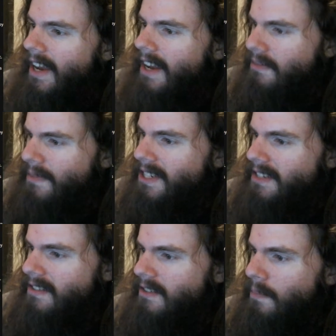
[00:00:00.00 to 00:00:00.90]
As much
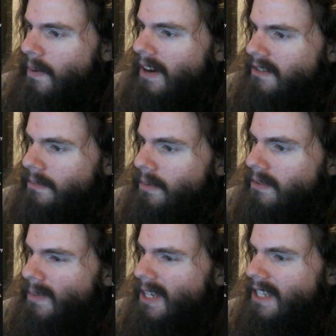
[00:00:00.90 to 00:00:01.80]
as it's possible,
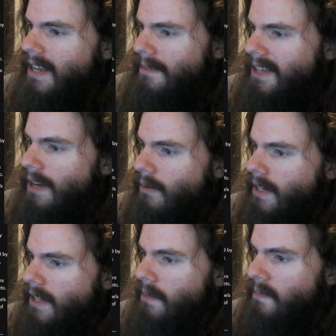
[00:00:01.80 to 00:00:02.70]
we attempt to get
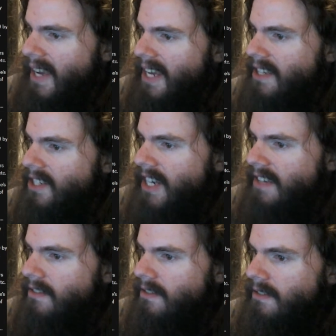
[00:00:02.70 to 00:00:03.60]
rid of their pagan
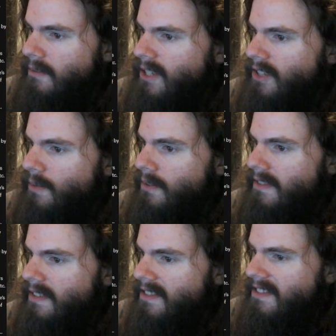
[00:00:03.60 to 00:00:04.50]
gestures and
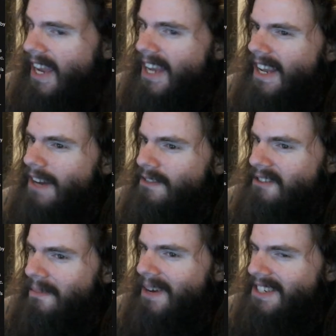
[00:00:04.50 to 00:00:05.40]
rituals that stand out
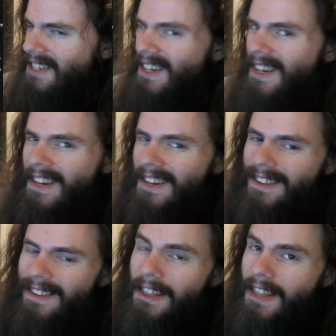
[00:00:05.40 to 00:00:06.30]
so much,
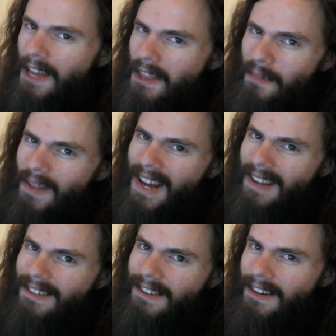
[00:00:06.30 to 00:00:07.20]
like the
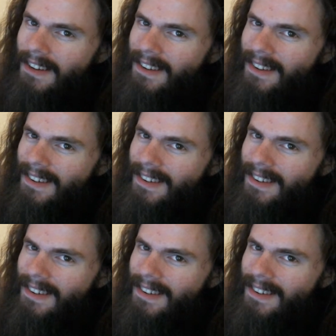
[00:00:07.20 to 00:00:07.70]
Black Sun,